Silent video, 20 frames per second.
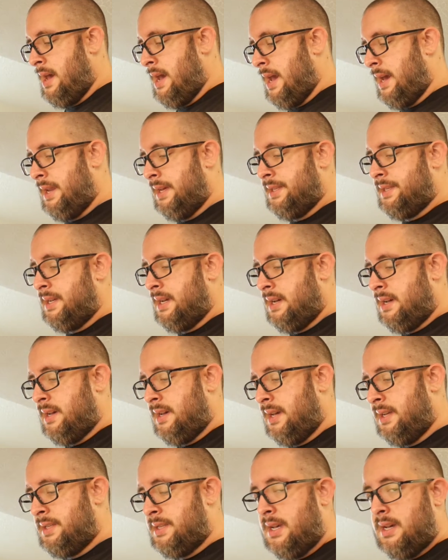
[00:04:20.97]
And it's
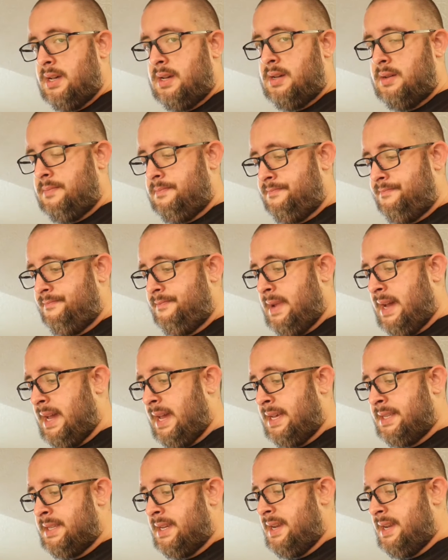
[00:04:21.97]
a I guess